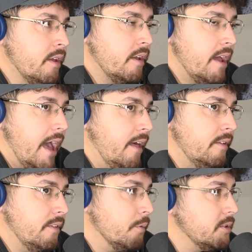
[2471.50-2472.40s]
And
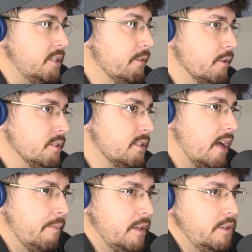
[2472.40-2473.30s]
the receivers,
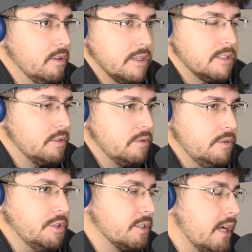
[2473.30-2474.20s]
listen, you
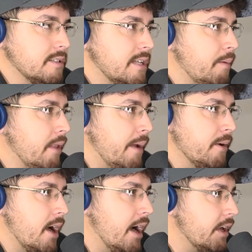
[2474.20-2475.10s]
just got to stop Lad
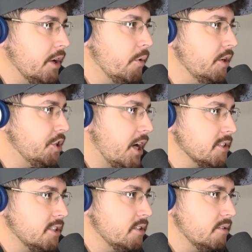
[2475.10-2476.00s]
McConkey and Quentin
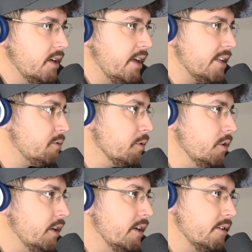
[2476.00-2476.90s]
Johnston. That's
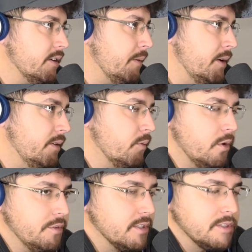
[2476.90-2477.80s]
really it. Will
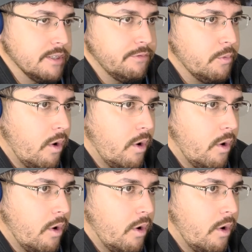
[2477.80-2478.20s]
Dissly if you want,